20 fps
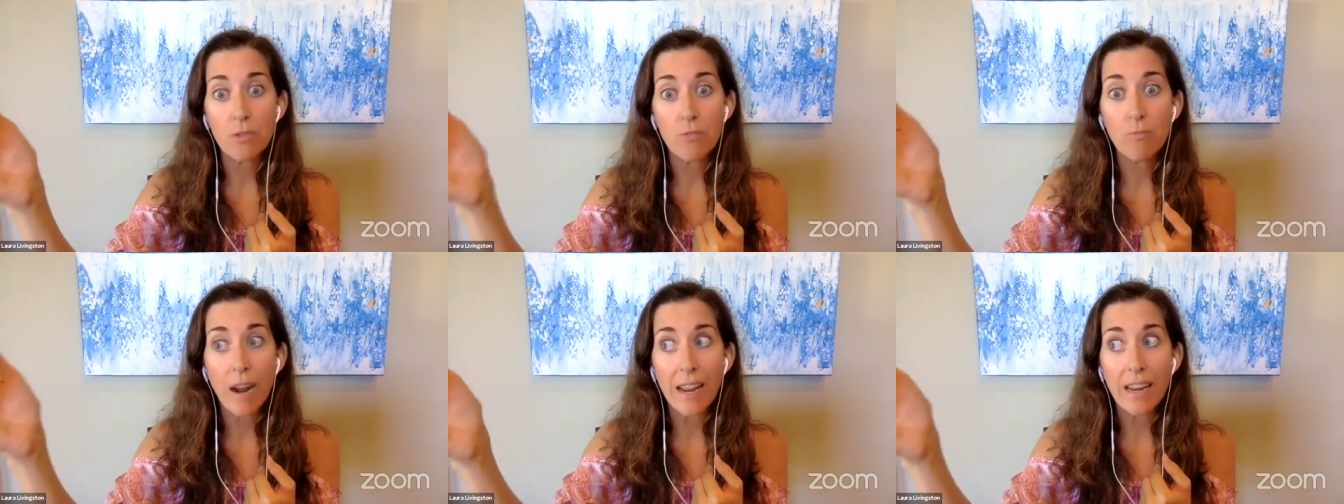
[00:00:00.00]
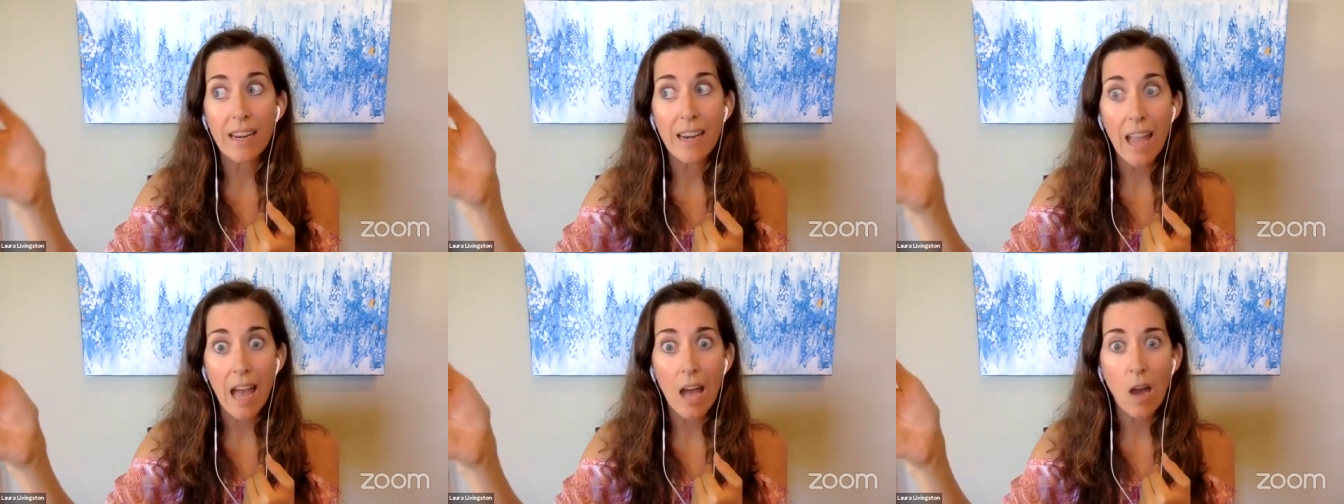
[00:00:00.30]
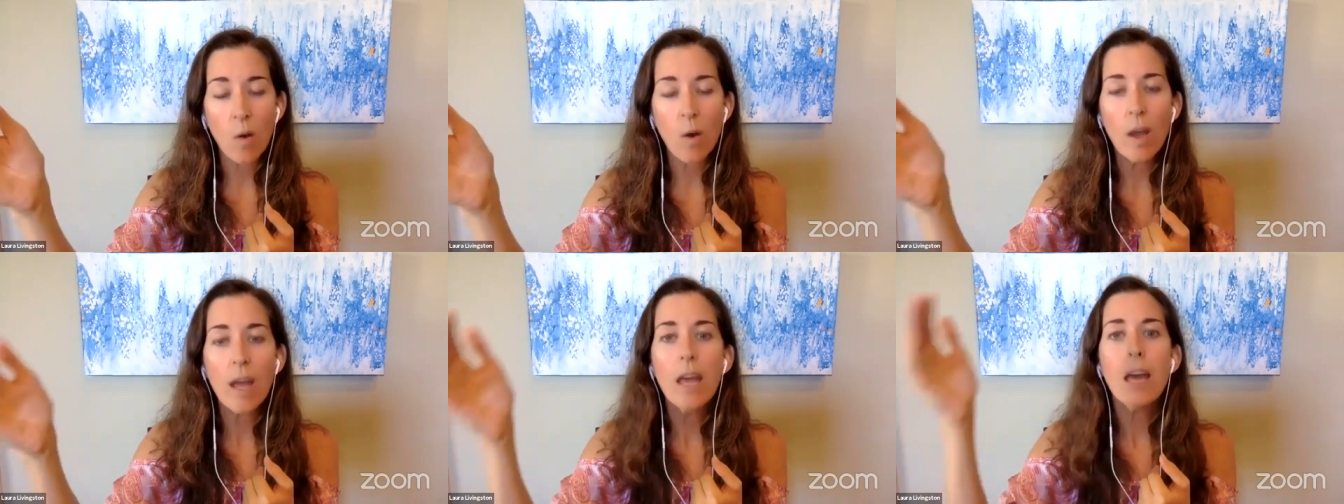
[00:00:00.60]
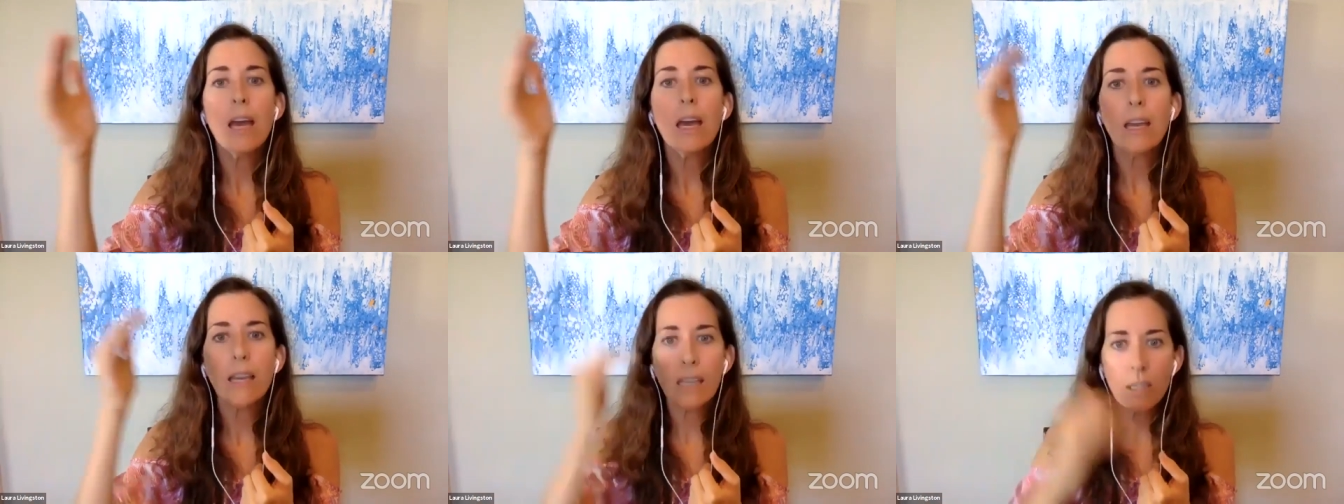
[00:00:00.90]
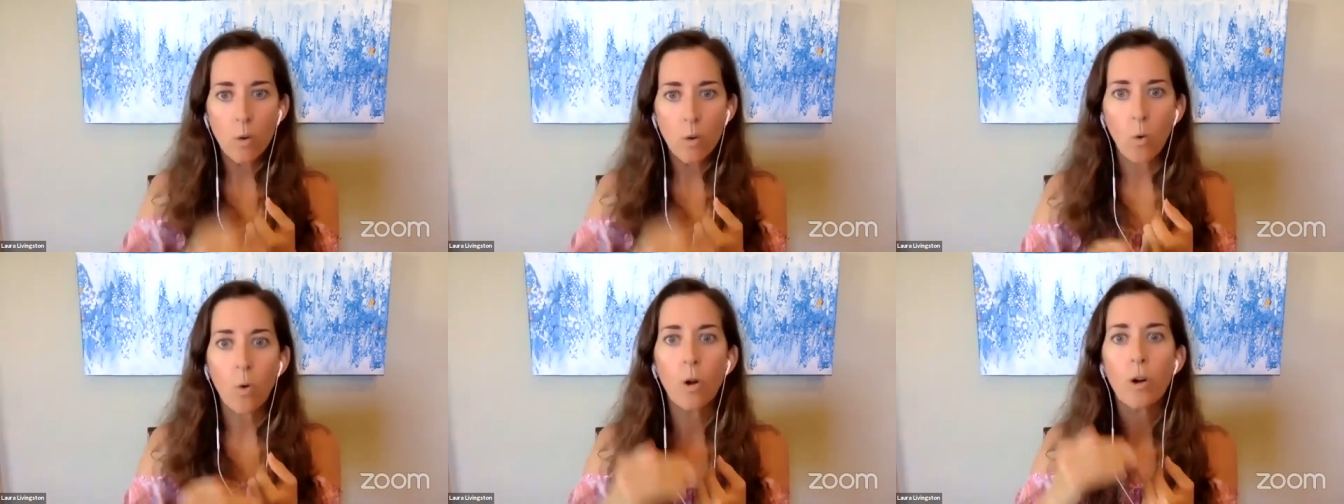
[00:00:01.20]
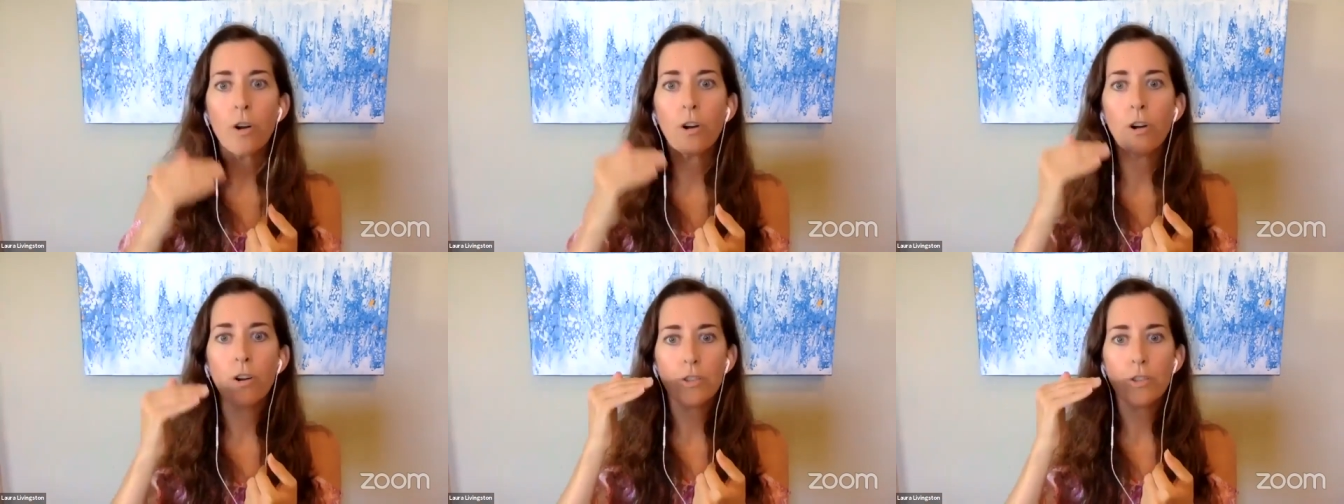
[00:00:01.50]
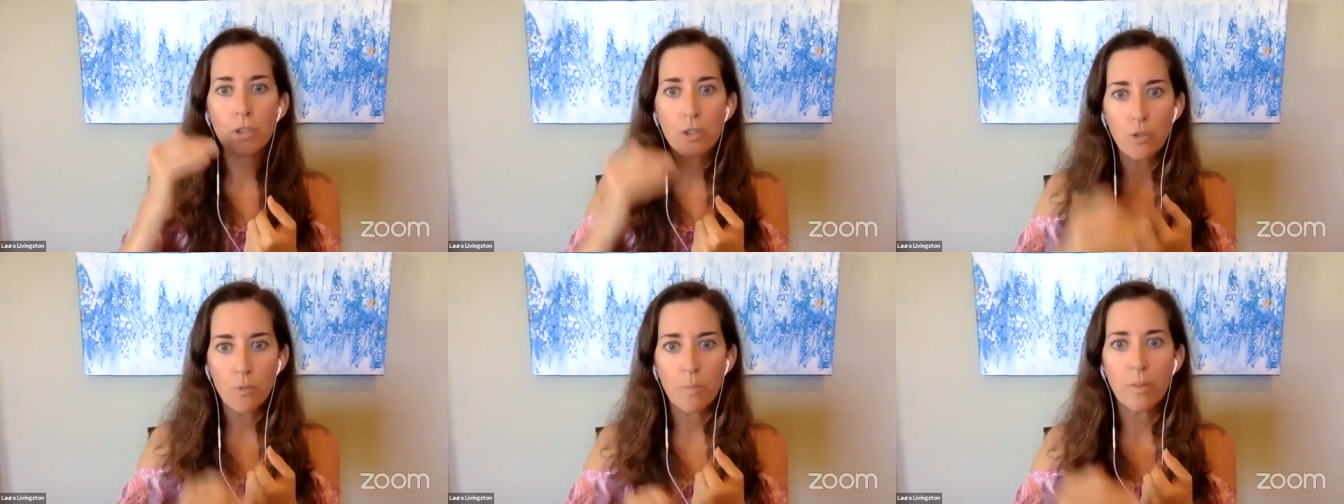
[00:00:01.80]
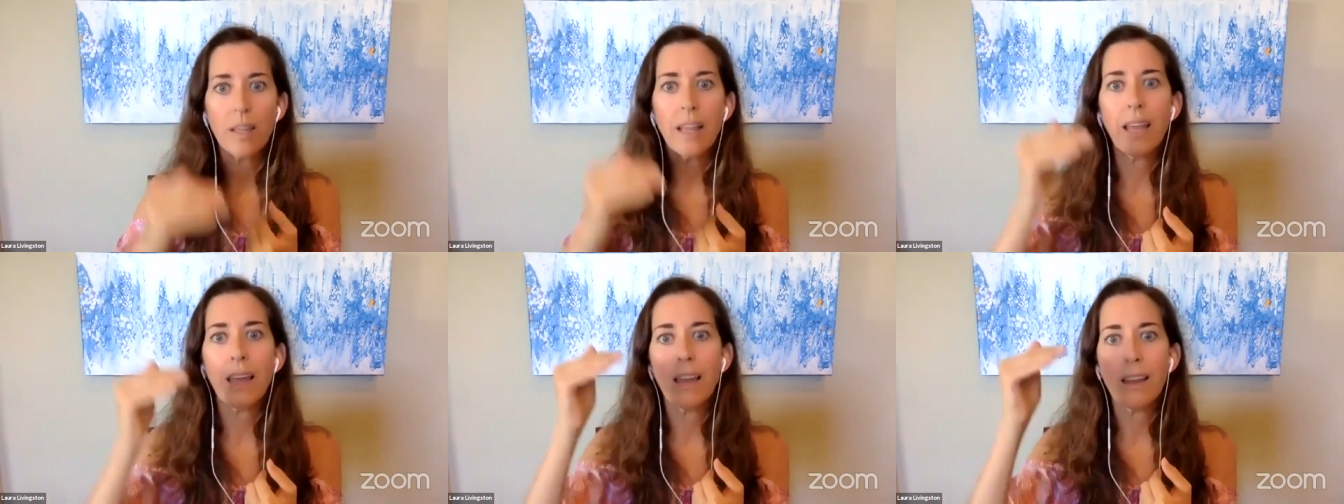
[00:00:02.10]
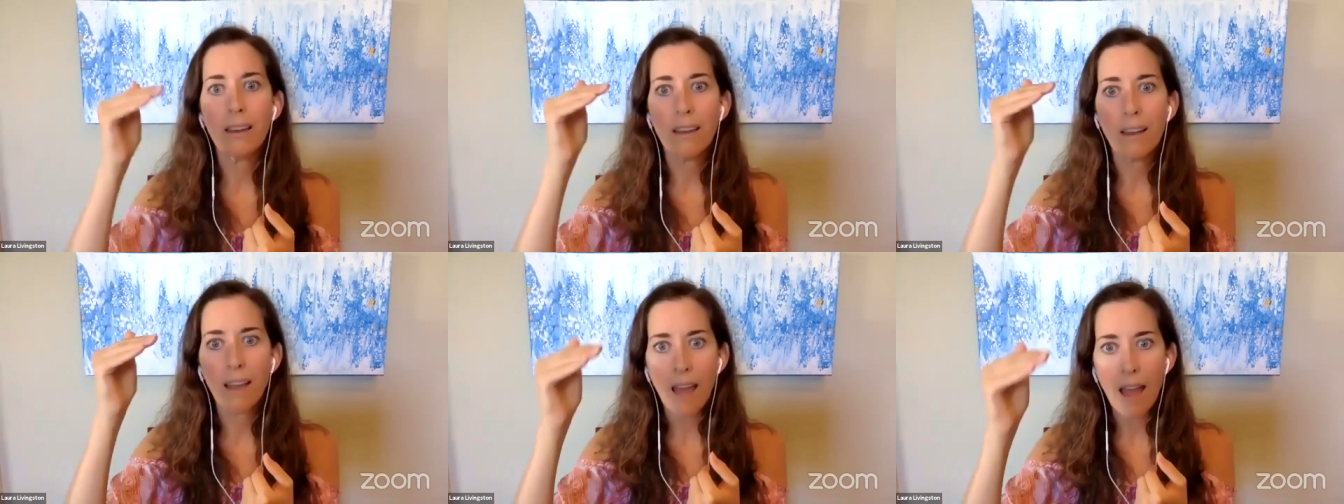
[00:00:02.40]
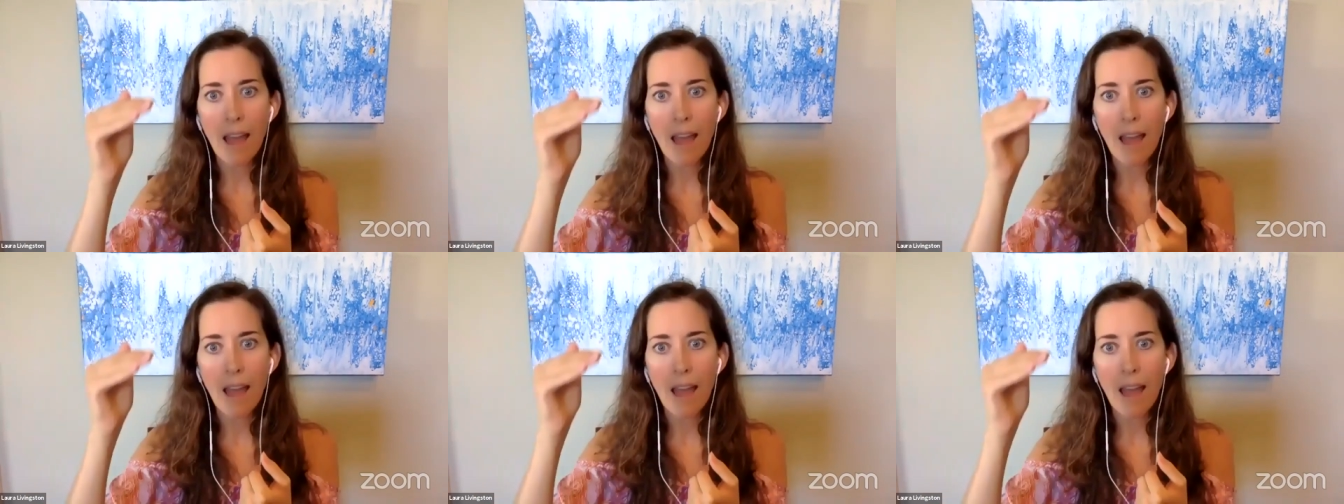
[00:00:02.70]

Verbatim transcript: right now in order to plan